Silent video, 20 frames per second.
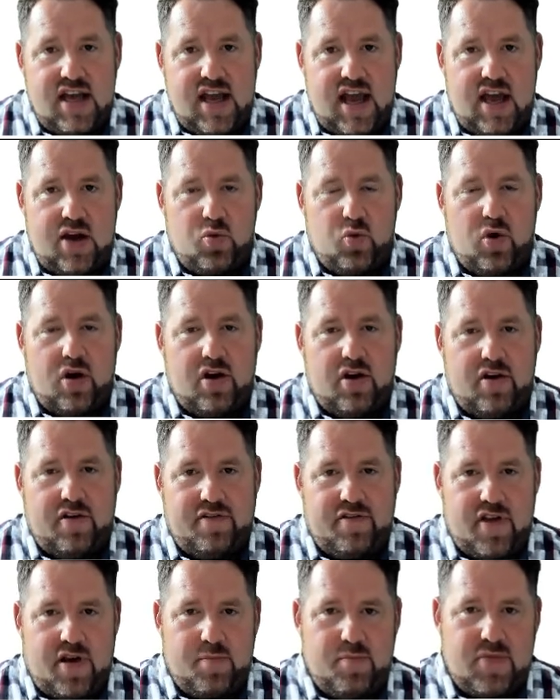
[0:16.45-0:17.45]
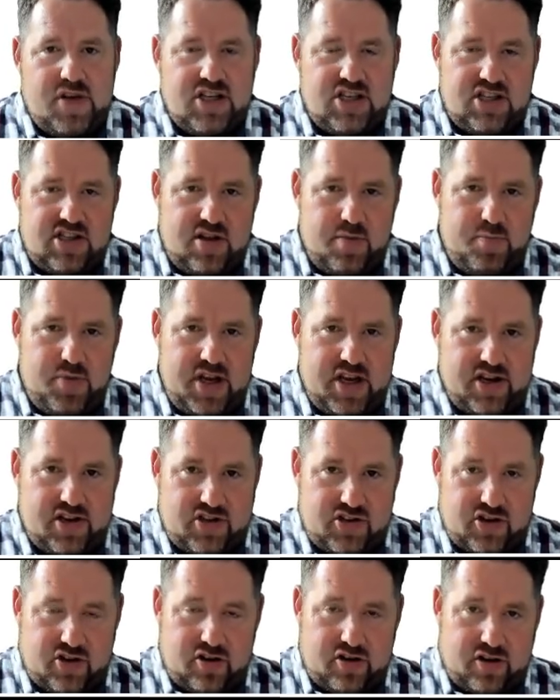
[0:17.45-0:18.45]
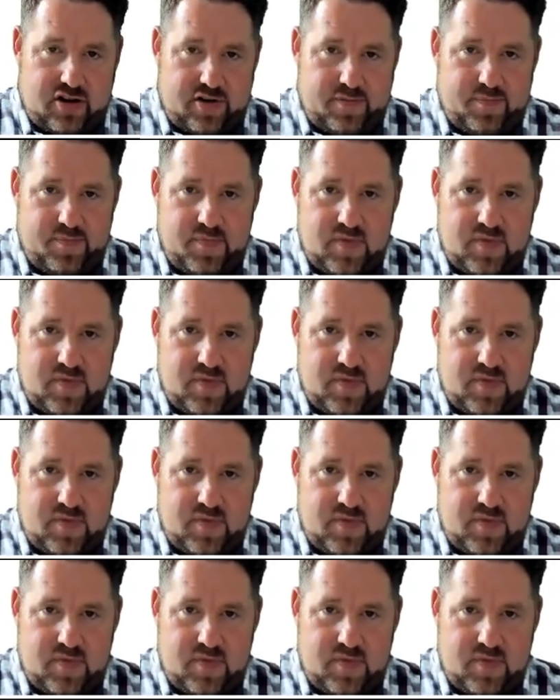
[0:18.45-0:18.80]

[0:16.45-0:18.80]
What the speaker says: and one of them is the BSR.